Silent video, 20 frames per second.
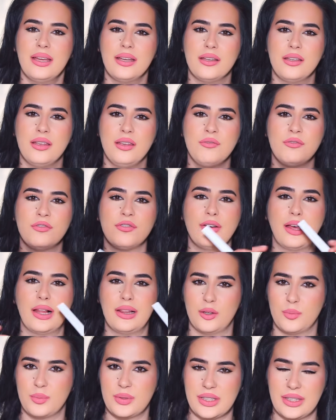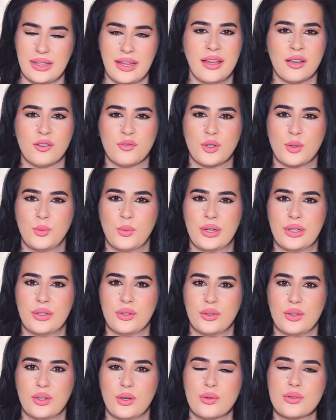envelops it everywhere,
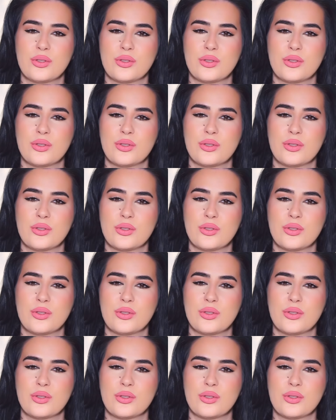you know,